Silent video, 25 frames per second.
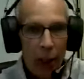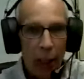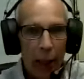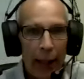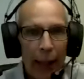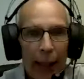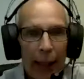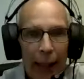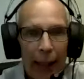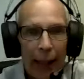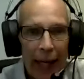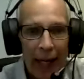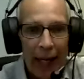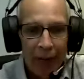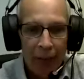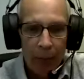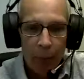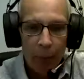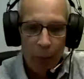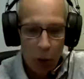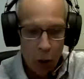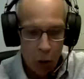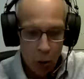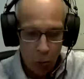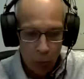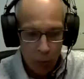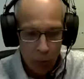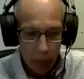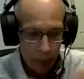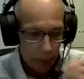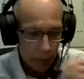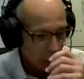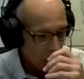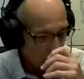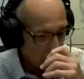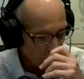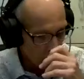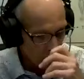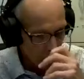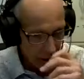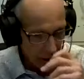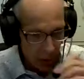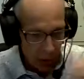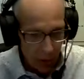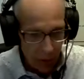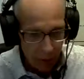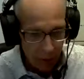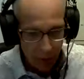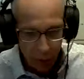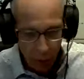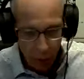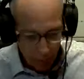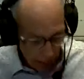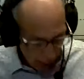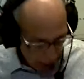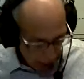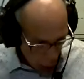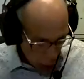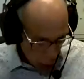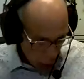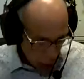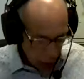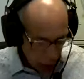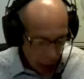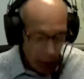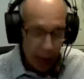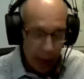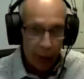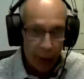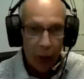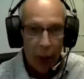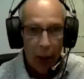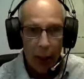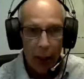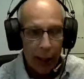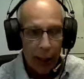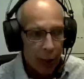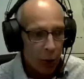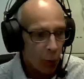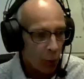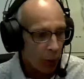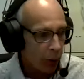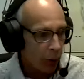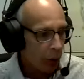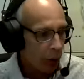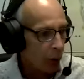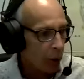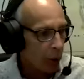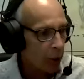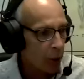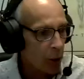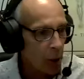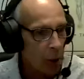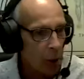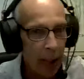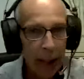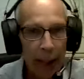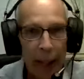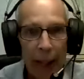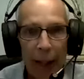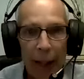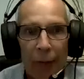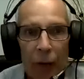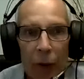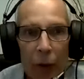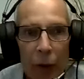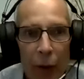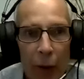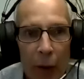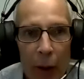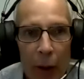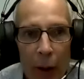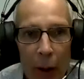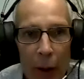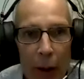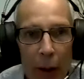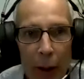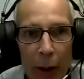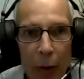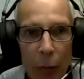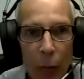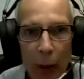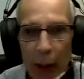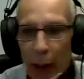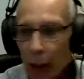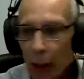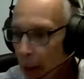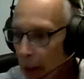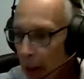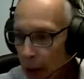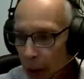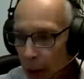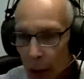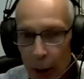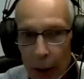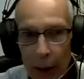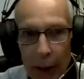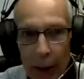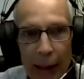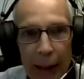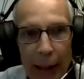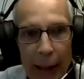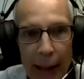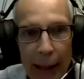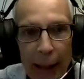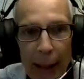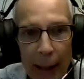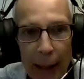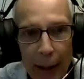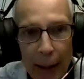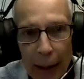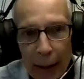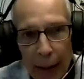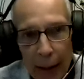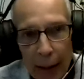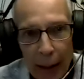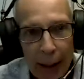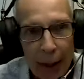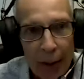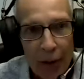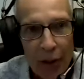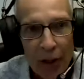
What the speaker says: night I gave them so much information, their eyes were cross-eyed after we got done in like